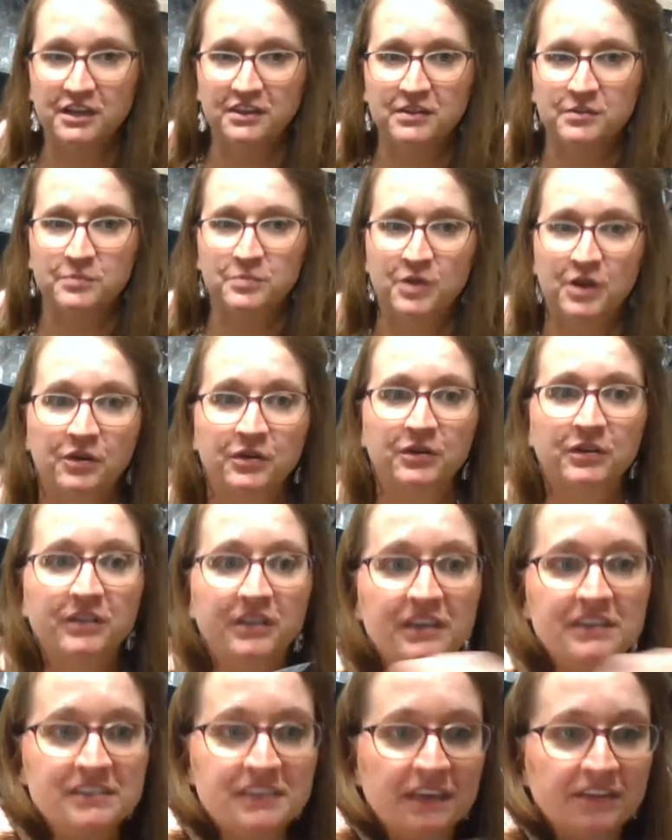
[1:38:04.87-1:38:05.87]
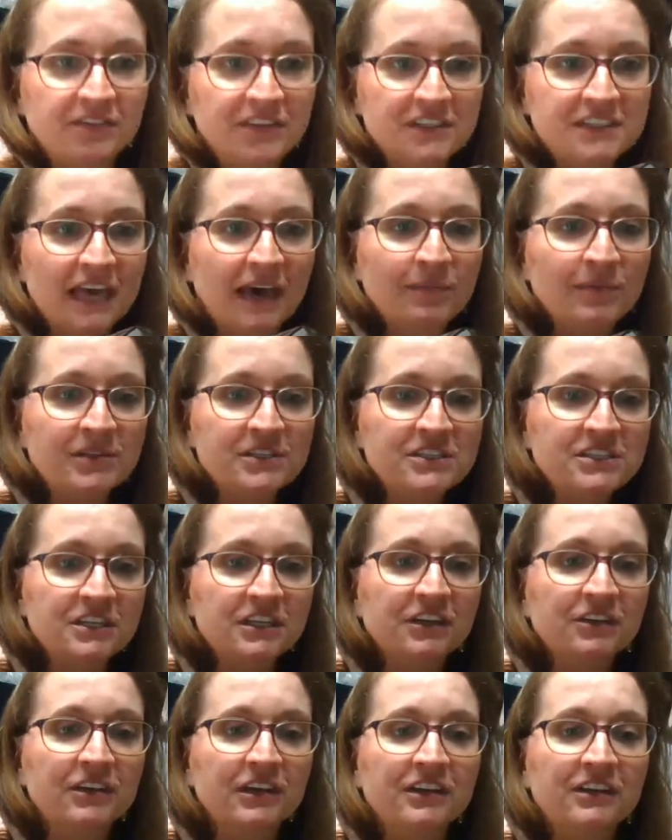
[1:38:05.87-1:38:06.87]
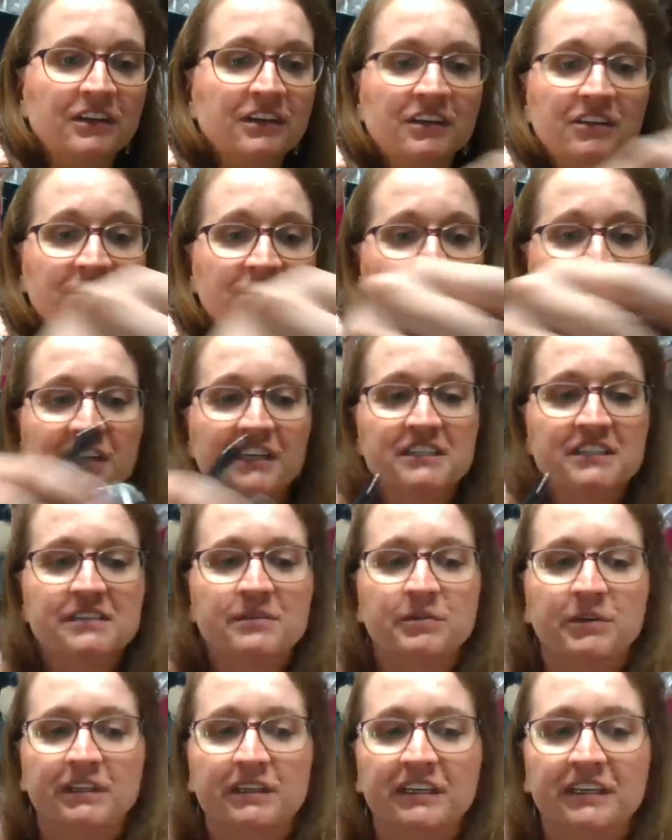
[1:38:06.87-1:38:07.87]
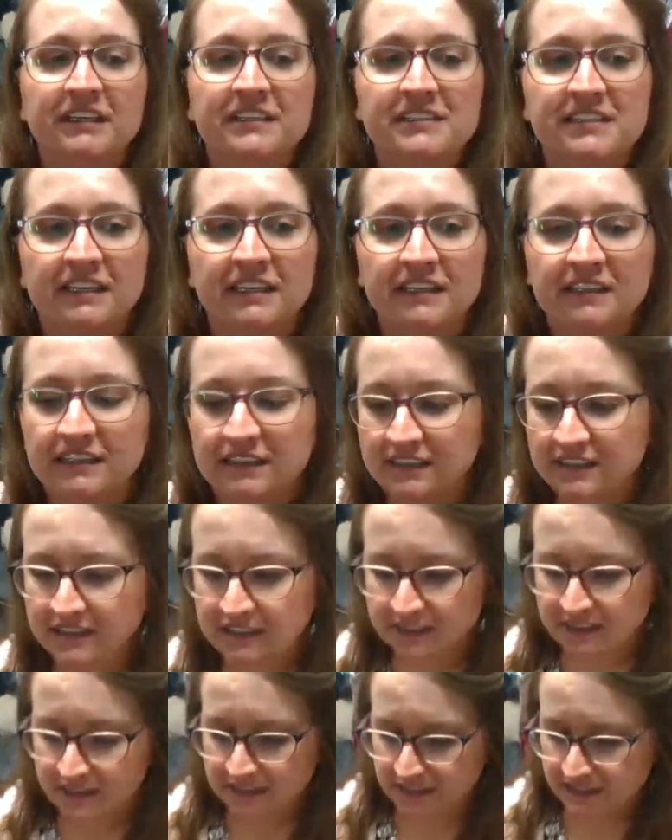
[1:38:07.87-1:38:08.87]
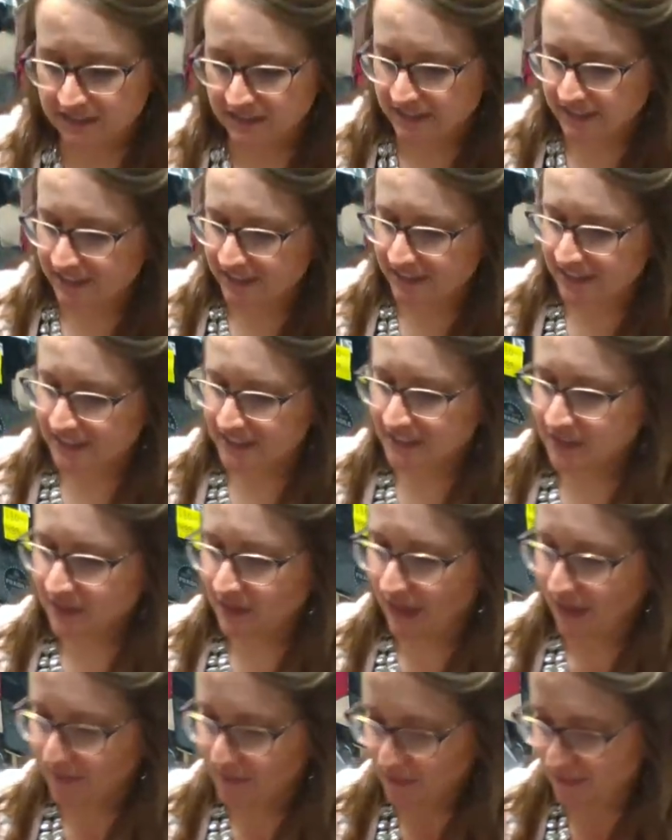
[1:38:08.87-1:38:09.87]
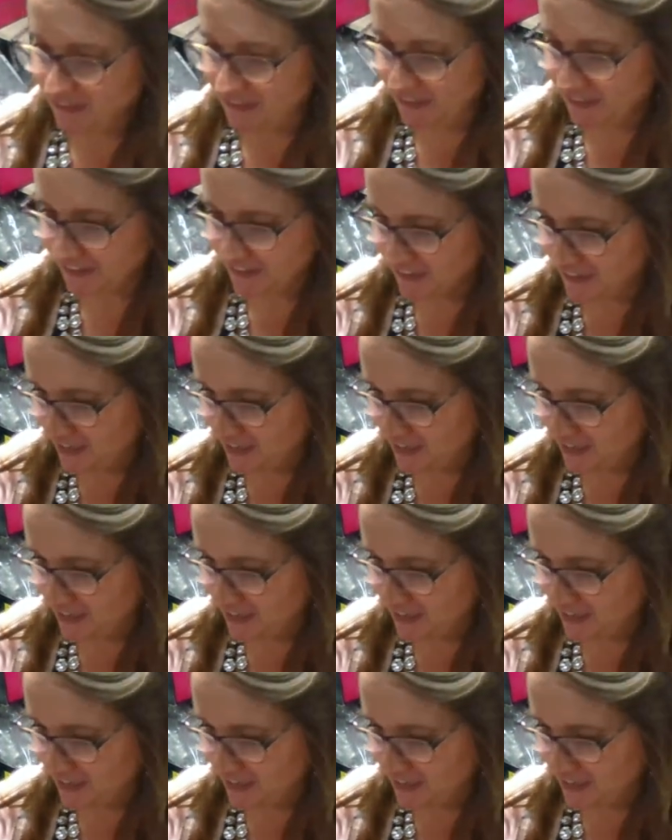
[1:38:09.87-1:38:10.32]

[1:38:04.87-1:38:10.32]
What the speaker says: how they broke, because if this happens to you, then you can fix them really easy. This is what happened. Look, they